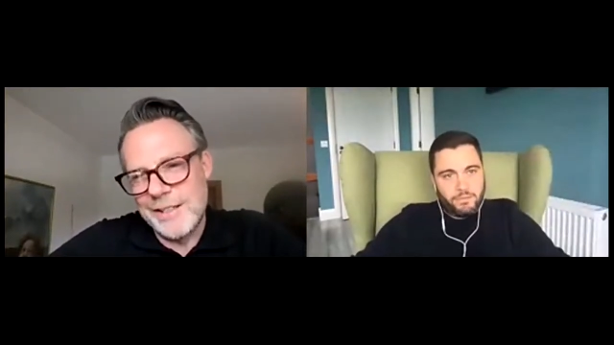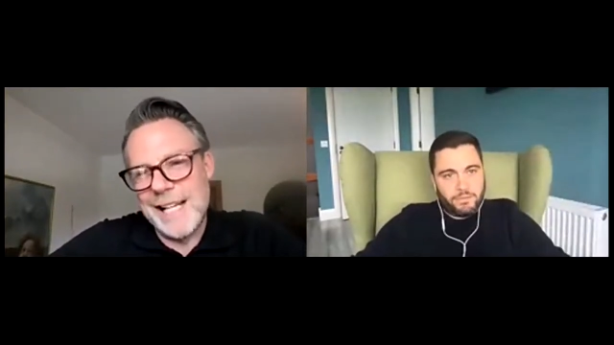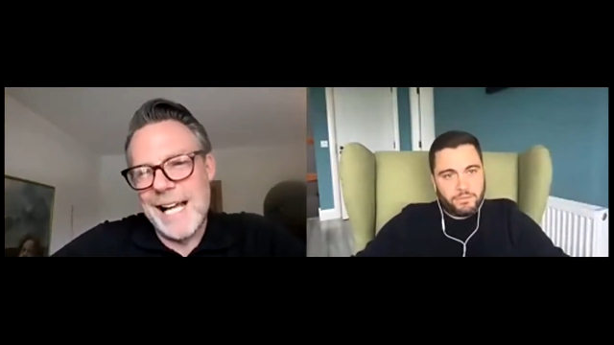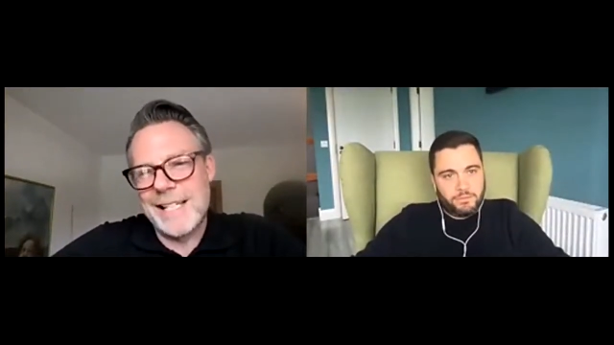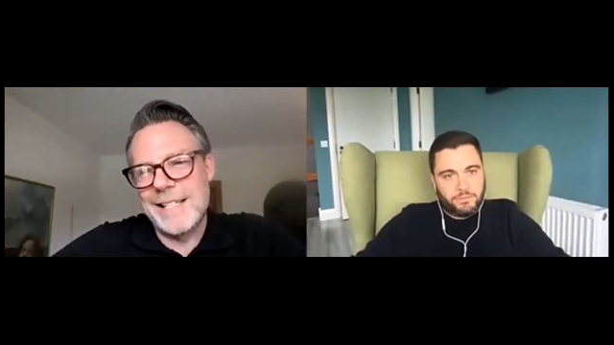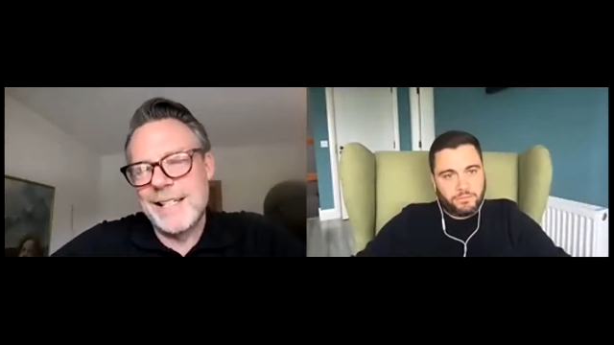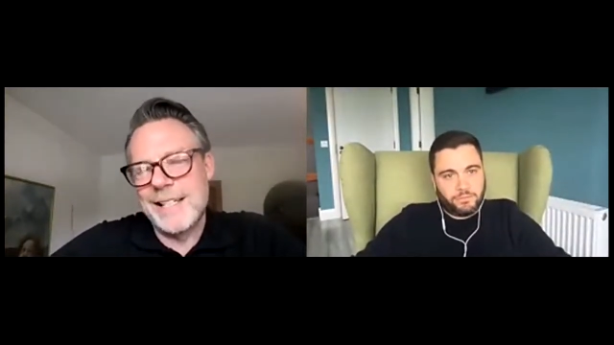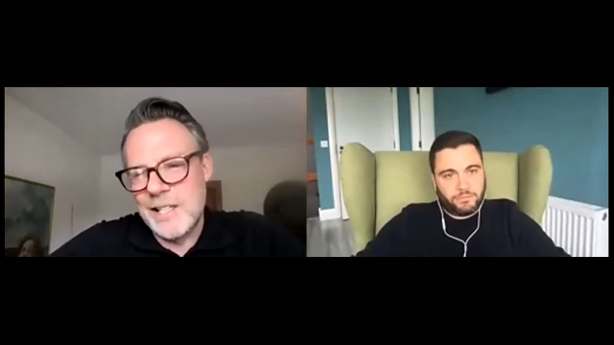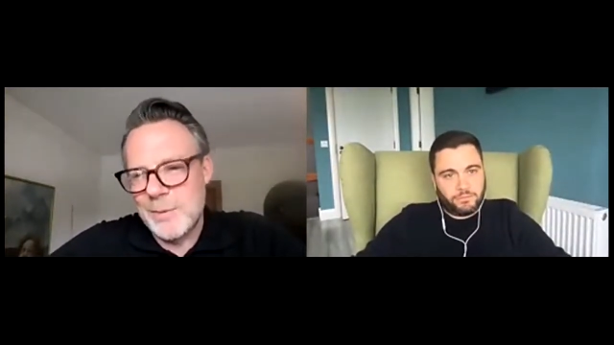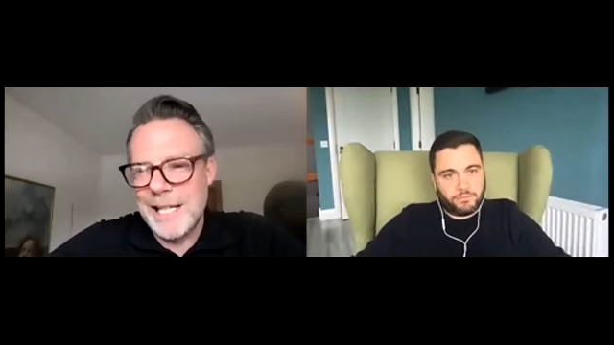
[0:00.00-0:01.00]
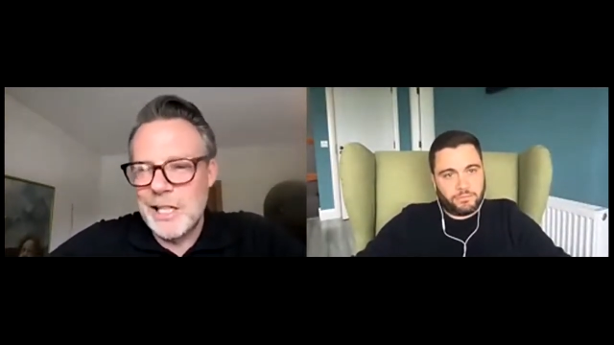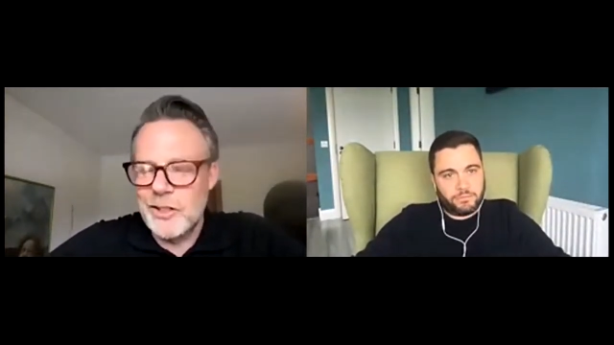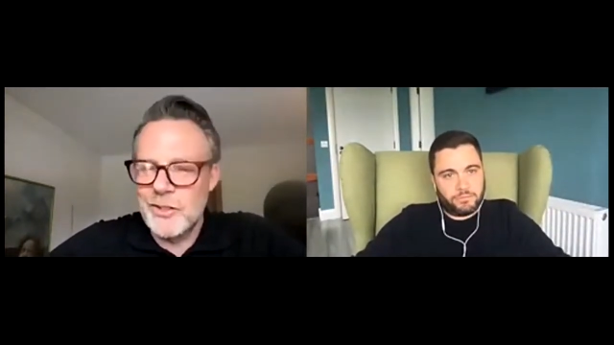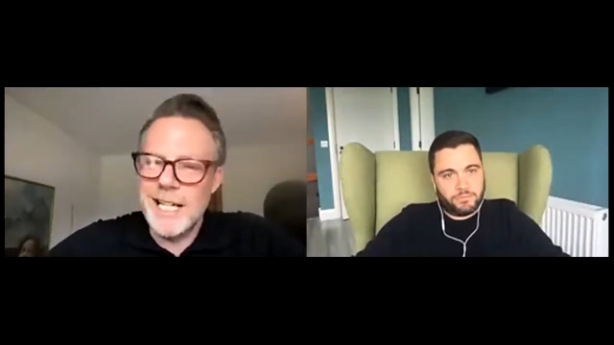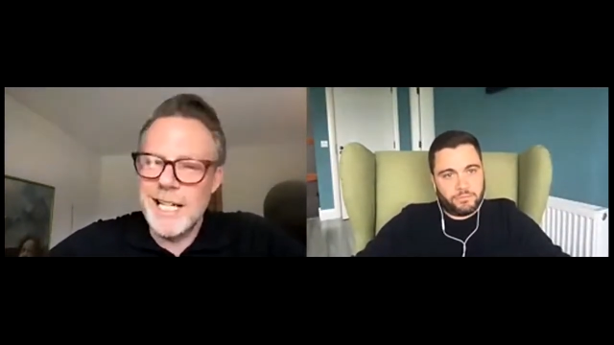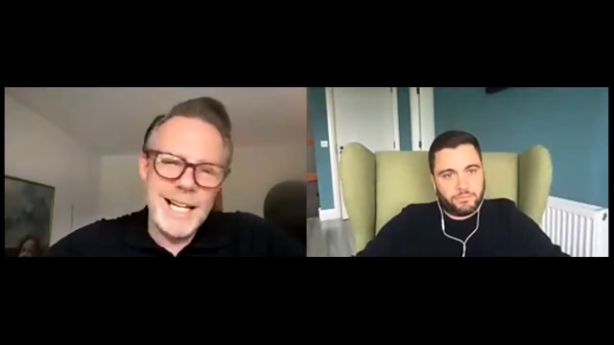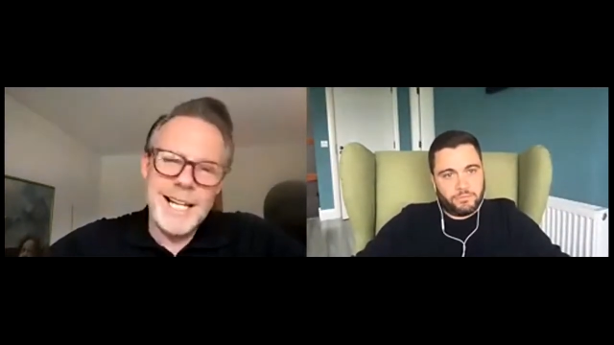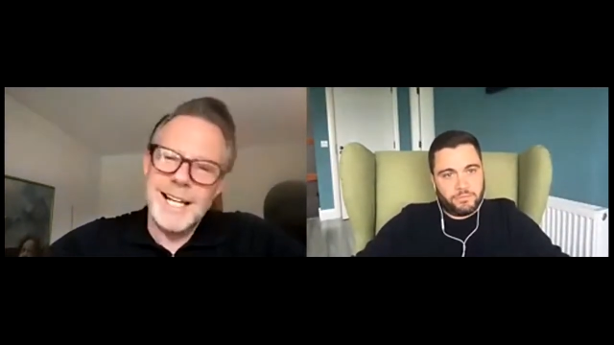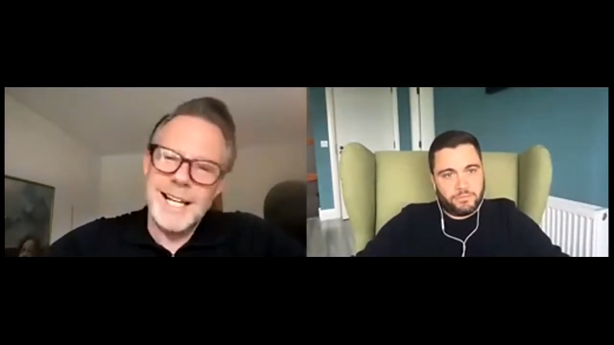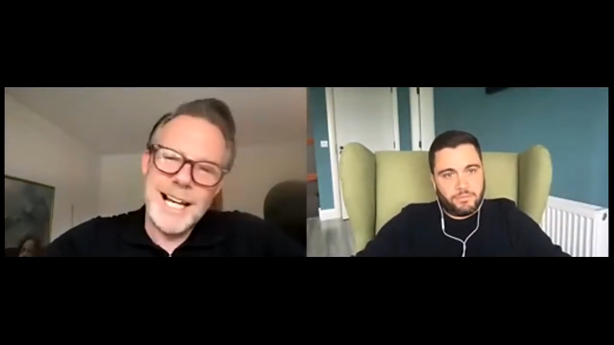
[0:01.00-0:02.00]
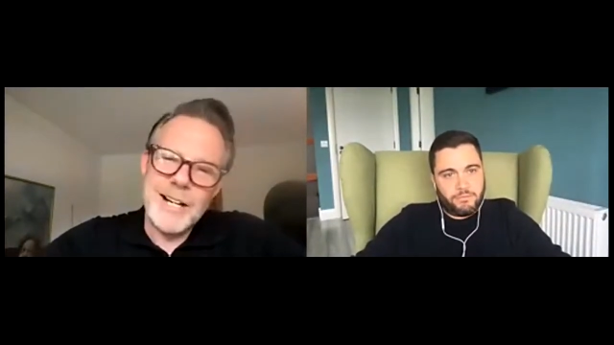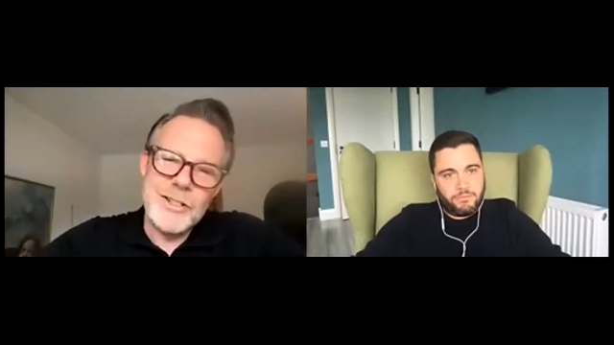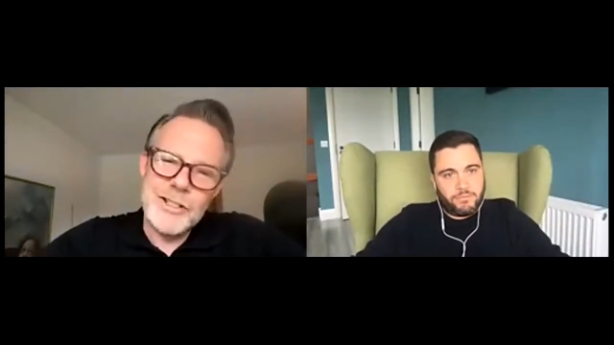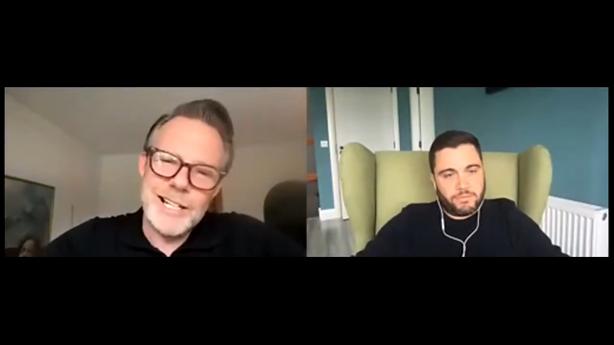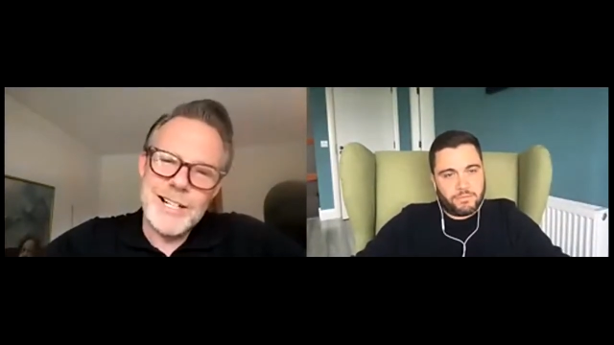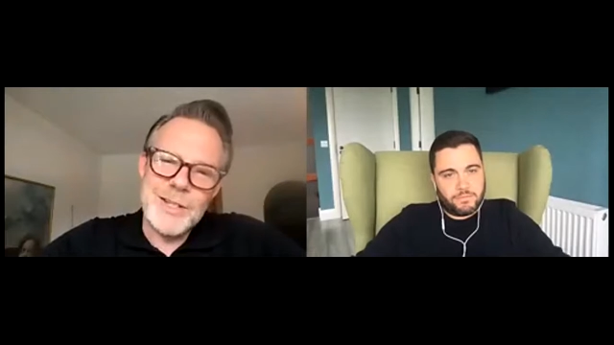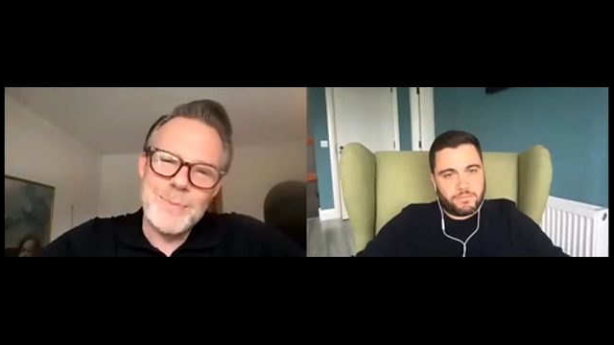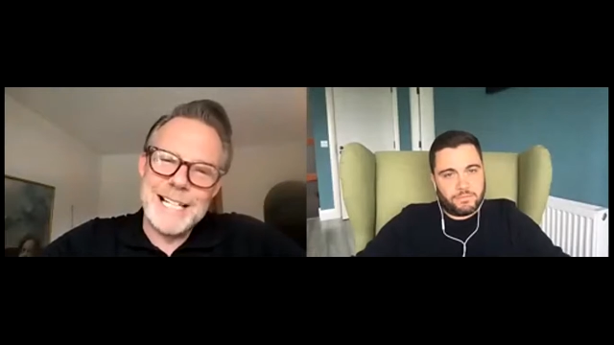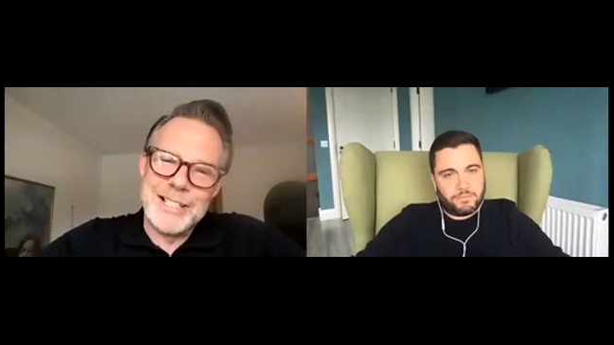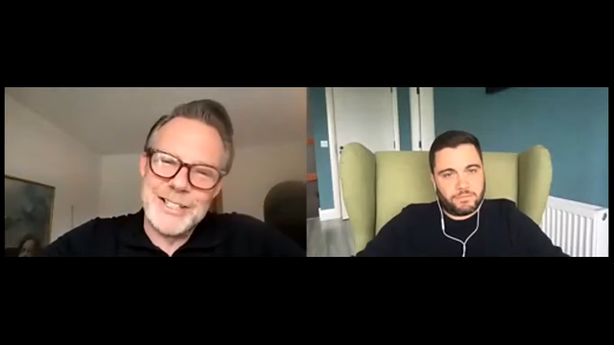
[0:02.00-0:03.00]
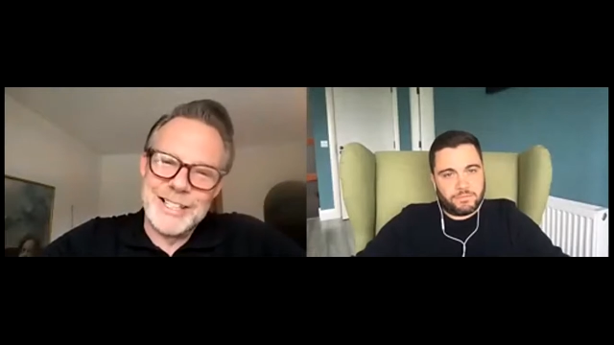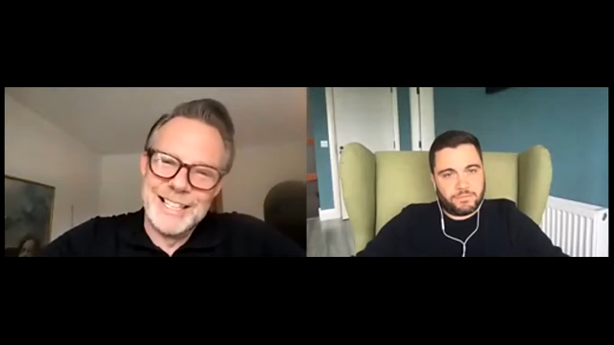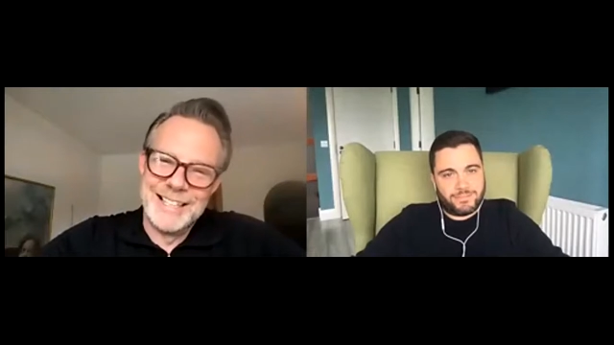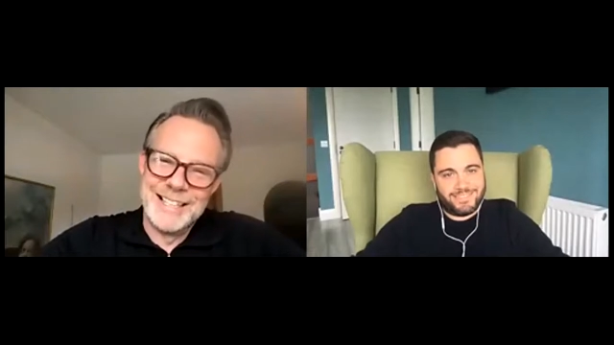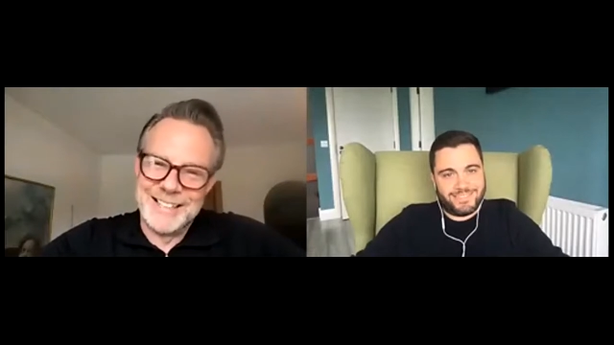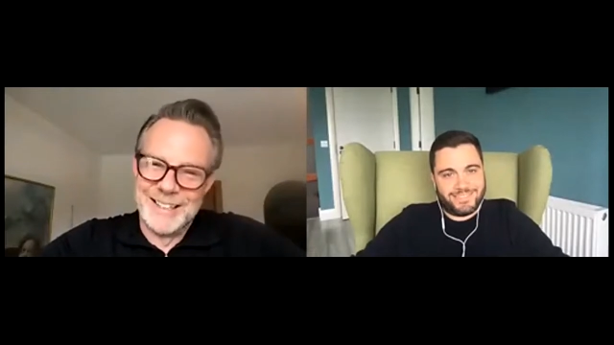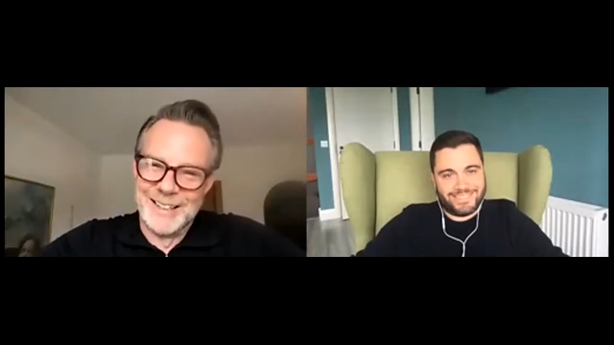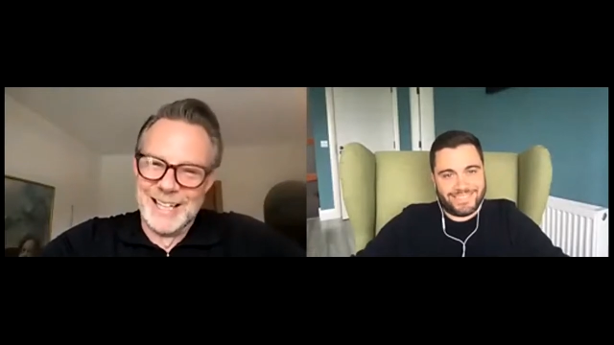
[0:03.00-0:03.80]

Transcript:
Speaker 1: Latin and Spanish. I say, how did you learn Spanish? So,